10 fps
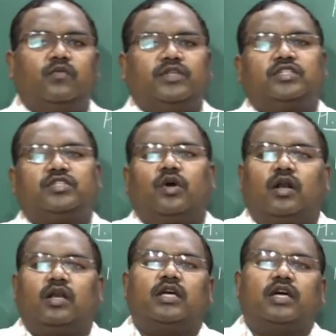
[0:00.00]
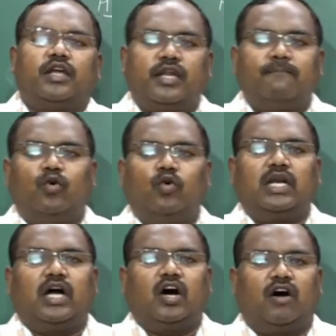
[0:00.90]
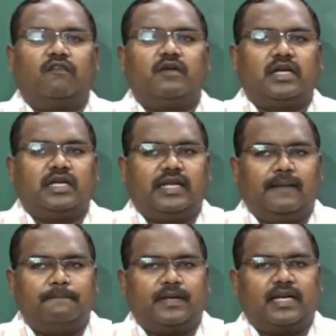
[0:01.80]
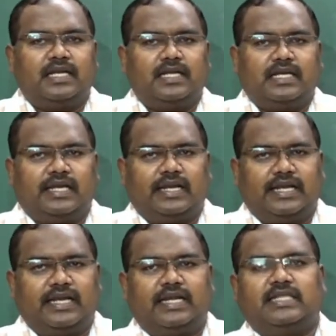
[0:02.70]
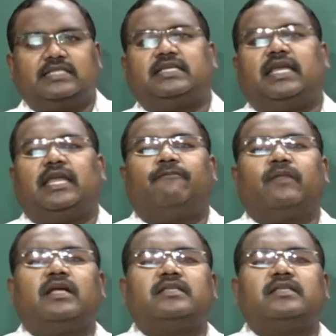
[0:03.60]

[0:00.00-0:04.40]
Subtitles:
which is called removal of temporal redundancy.